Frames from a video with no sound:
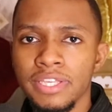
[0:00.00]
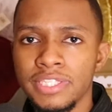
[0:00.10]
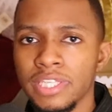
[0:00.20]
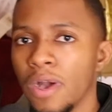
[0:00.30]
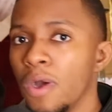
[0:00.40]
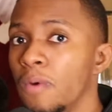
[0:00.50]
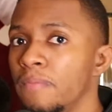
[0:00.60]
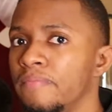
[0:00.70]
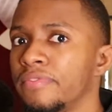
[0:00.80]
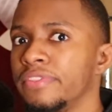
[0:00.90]

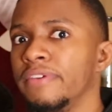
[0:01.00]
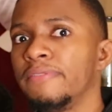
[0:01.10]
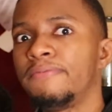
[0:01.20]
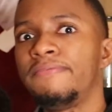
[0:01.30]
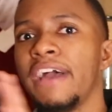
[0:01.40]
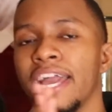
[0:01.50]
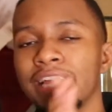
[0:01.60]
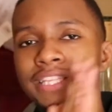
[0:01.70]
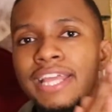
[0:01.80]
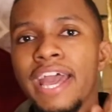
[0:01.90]
So the
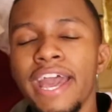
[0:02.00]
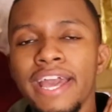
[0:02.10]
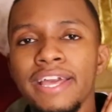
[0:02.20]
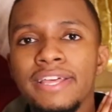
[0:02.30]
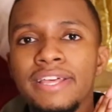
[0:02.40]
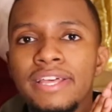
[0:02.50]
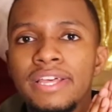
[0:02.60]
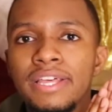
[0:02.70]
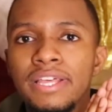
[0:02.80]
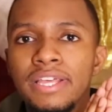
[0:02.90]
fact that,
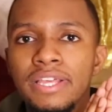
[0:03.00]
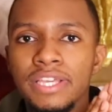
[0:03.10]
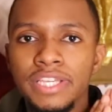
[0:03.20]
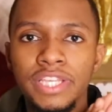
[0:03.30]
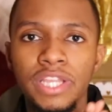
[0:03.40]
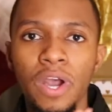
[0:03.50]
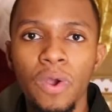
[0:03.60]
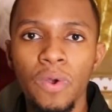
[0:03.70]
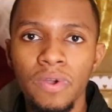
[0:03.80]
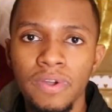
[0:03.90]
you
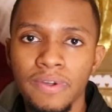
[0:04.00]
know,